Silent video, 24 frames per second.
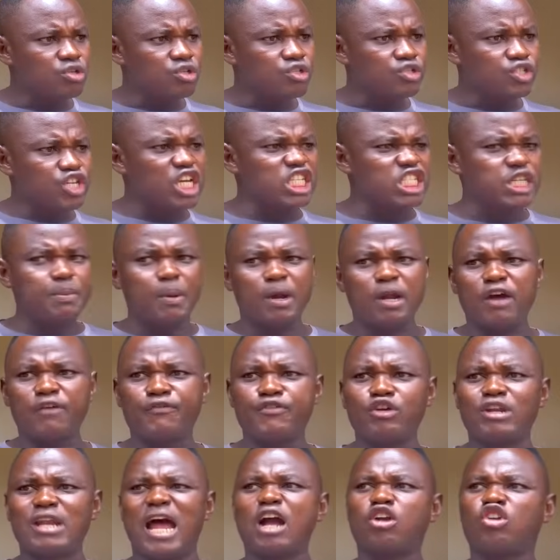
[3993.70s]
Since the both
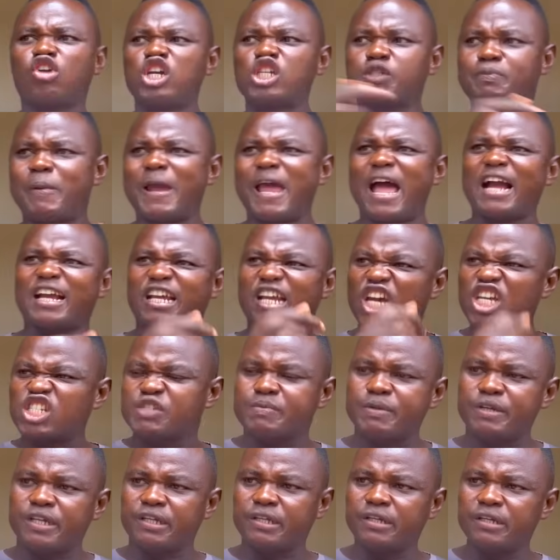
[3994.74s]
of you now conspire
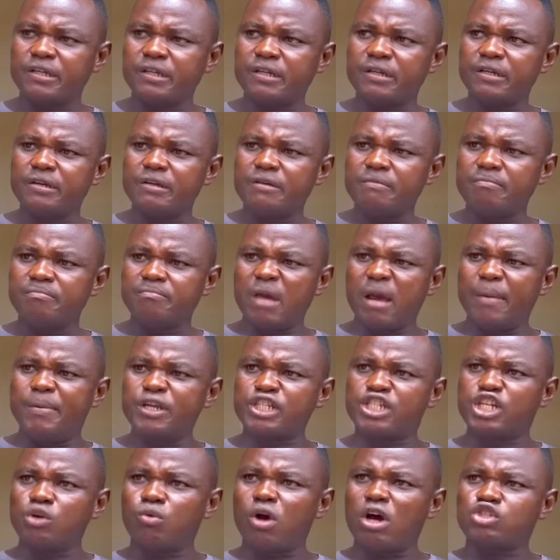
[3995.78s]
against me,
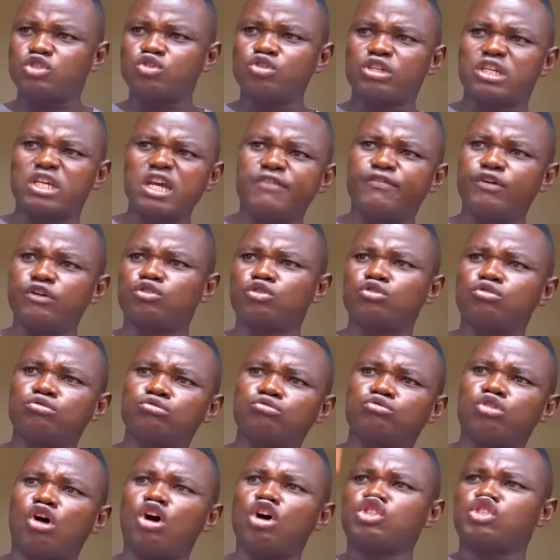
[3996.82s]
maybe she wants to give you to
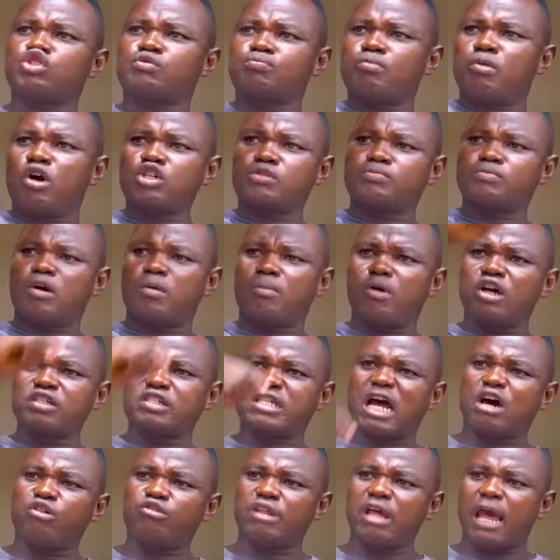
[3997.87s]
those small, small
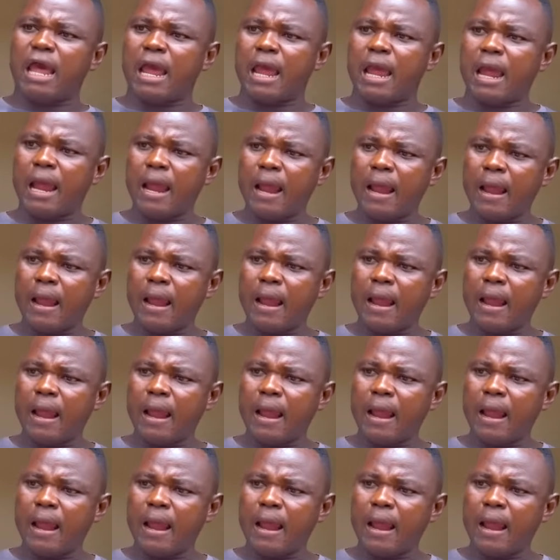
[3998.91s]
boys out there.